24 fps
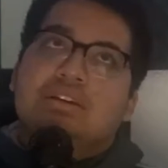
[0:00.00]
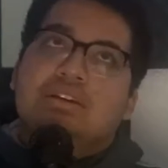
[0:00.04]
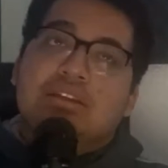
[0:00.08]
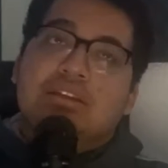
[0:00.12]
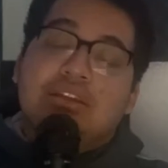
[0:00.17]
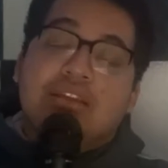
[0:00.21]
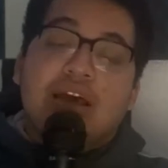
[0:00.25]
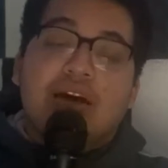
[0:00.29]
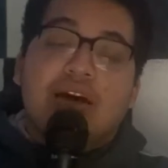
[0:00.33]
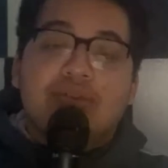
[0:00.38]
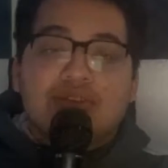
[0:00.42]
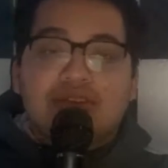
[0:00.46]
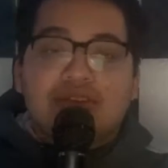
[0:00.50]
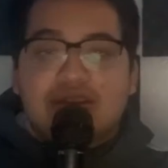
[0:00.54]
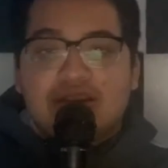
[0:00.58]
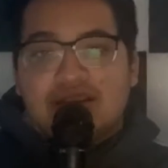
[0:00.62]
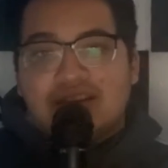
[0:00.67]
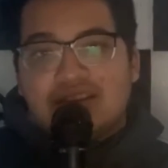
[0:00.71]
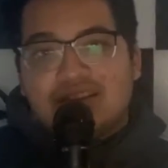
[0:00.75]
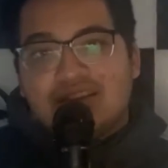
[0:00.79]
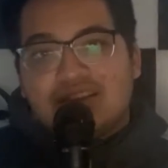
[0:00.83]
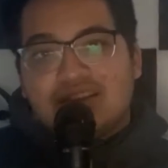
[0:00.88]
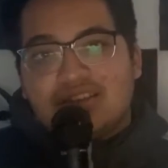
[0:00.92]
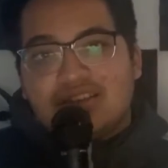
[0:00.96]

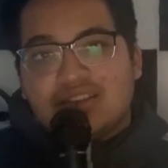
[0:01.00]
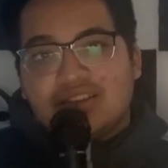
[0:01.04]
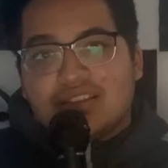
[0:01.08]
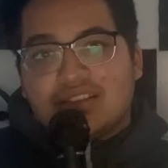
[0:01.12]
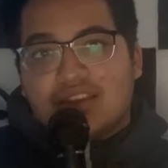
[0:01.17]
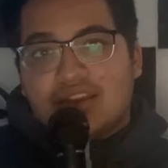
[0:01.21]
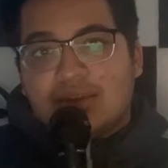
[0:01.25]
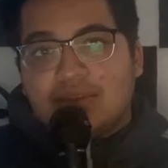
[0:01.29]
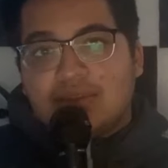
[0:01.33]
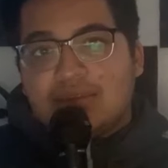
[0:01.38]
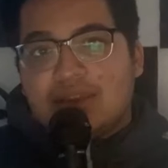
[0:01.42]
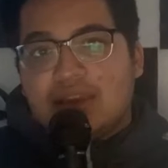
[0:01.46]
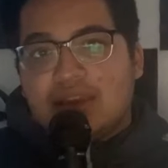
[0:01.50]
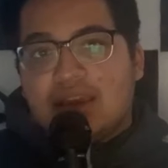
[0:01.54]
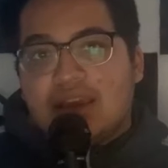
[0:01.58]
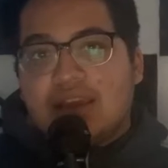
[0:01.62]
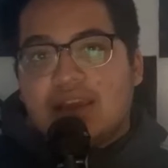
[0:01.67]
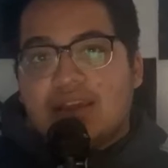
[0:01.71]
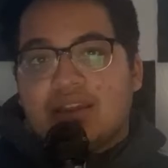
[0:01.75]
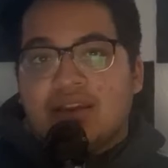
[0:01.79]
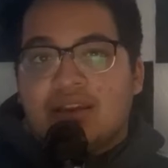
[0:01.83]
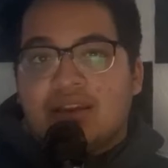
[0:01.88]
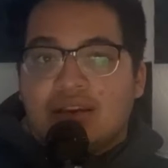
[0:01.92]
DC's attempt at